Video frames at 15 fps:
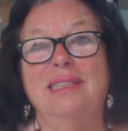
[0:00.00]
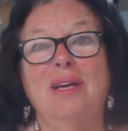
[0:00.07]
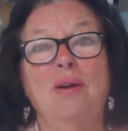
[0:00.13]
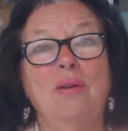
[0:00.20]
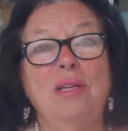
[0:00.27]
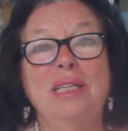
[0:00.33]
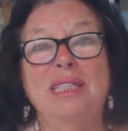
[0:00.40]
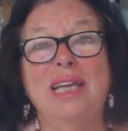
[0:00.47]
The
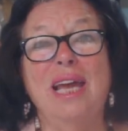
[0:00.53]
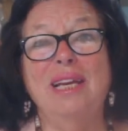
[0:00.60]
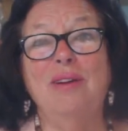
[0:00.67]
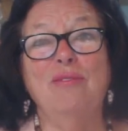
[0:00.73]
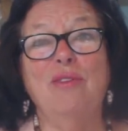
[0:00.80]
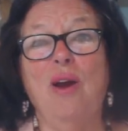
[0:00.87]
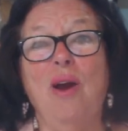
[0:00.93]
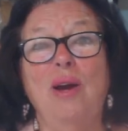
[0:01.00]
Holy Son
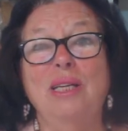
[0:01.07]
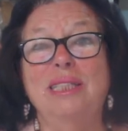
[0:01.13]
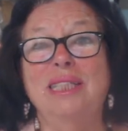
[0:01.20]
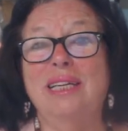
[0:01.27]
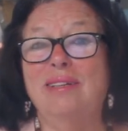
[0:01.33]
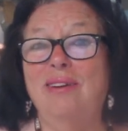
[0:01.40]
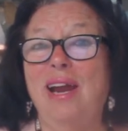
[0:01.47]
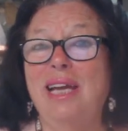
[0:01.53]
of God,
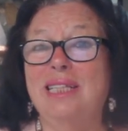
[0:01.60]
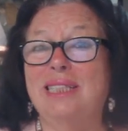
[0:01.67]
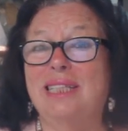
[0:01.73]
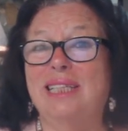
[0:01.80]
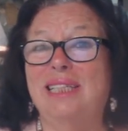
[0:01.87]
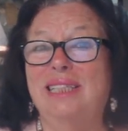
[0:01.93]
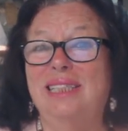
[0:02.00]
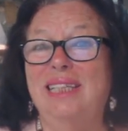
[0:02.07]
the
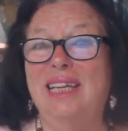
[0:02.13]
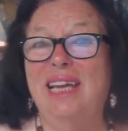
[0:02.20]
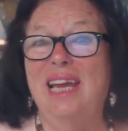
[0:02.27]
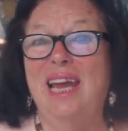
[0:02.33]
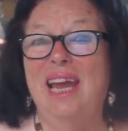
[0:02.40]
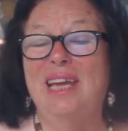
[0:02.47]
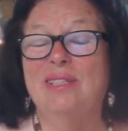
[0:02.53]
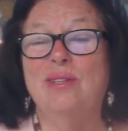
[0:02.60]
Christ.
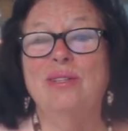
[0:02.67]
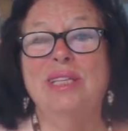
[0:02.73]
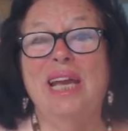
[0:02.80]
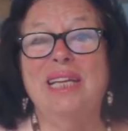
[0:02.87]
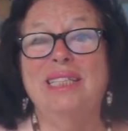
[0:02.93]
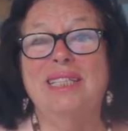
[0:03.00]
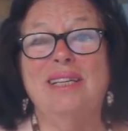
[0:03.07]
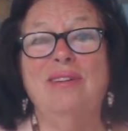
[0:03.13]
So
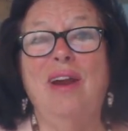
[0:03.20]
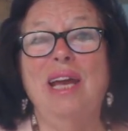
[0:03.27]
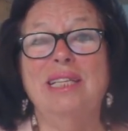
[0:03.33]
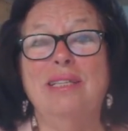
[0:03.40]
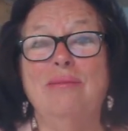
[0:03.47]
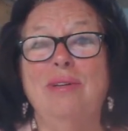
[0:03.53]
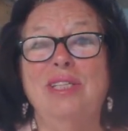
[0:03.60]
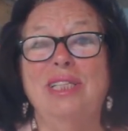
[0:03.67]
that's the
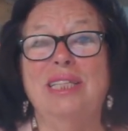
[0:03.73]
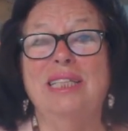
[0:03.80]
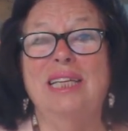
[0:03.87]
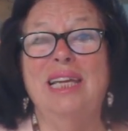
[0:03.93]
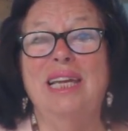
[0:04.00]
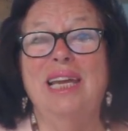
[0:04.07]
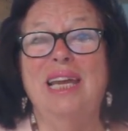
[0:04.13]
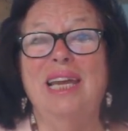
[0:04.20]
Christ vision.
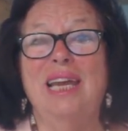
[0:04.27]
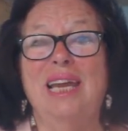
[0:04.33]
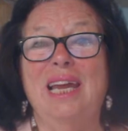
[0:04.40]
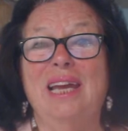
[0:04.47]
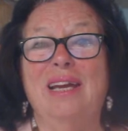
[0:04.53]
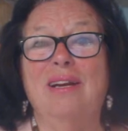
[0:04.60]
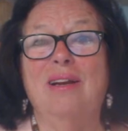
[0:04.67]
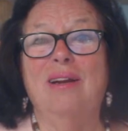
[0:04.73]

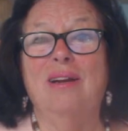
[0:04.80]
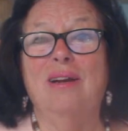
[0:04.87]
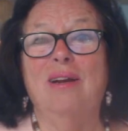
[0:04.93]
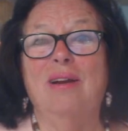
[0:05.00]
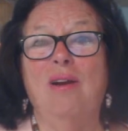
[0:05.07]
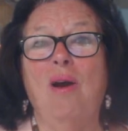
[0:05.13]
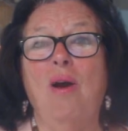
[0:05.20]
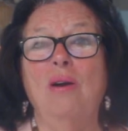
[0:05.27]

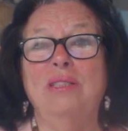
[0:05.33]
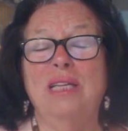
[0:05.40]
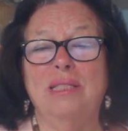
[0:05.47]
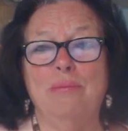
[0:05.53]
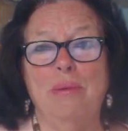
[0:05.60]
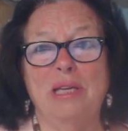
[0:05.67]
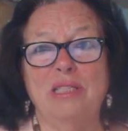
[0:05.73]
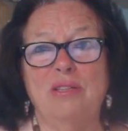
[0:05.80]
God
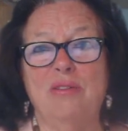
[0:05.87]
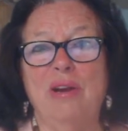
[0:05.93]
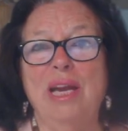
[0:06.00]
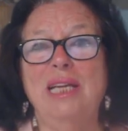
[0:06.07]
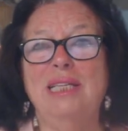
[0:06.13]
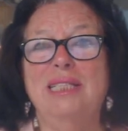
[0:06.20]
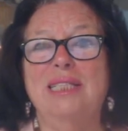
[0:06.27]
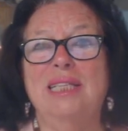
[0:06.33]
is my
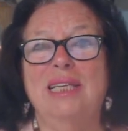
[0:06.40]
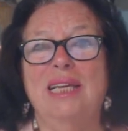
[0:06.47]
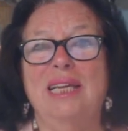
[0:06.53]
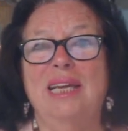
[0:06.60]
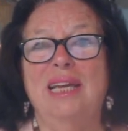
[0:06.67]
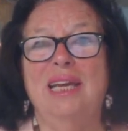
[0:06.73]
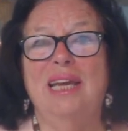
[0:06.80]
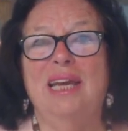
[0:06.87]
strength
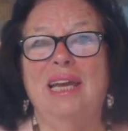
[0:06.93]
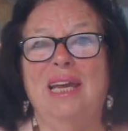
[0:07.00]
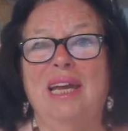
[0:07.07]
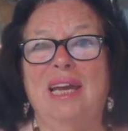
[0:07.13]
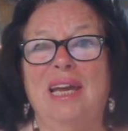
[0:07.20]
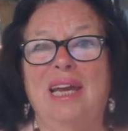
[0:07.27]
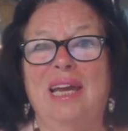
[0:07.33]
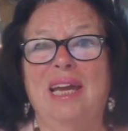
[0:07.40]

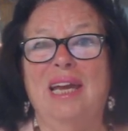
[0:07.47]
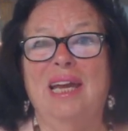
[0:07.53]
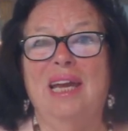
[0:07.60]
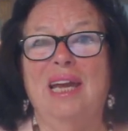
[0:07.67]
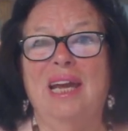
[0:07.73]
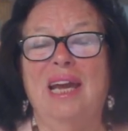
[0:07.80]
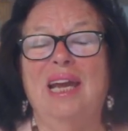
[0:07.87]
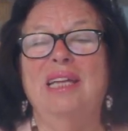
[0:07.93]

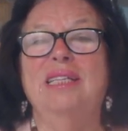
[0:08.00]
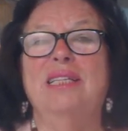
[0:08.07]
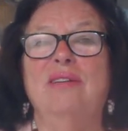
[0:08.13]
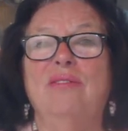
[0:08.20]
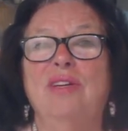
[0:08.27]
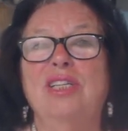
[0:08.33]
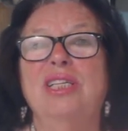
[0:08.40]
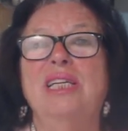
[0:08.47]
and
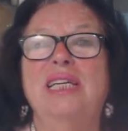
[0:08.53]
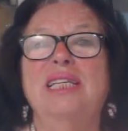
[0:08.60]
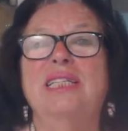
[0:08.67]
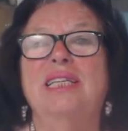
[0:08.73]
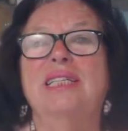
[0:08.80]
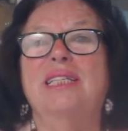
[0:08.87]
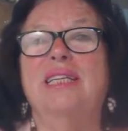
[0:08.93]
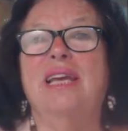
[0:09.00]
the vision
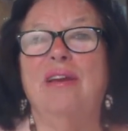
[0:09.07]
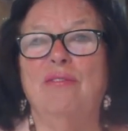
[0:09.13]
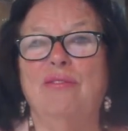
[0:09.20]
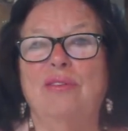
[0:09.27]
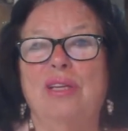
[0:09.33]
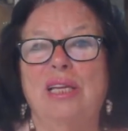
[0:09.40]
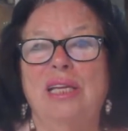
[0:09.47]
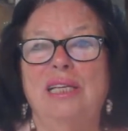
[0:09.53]
is his
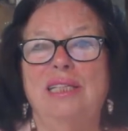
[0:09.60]
gift.